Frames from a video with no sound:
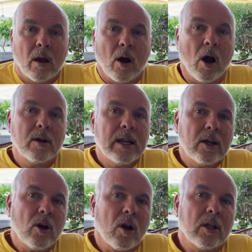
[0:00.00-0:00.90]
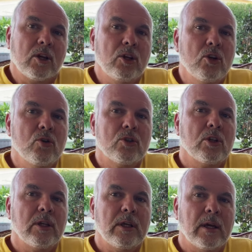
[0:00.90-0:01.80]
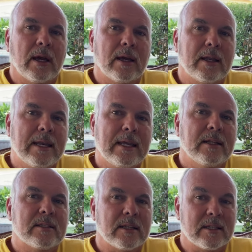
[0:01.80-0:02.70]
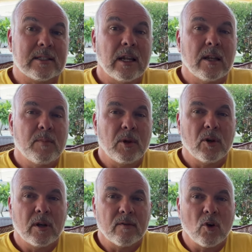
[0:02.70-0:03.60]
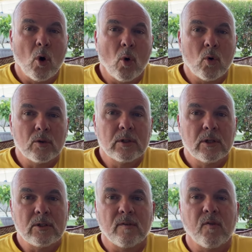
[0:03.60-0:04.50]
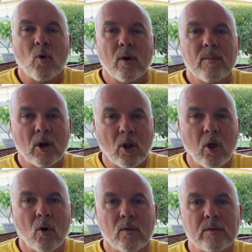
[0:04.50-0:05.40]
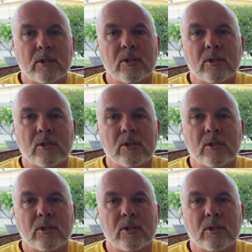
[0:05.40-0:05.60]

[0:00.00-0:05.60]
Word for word: Hardneck garlic usually needs an extended period of cold to form the cloves.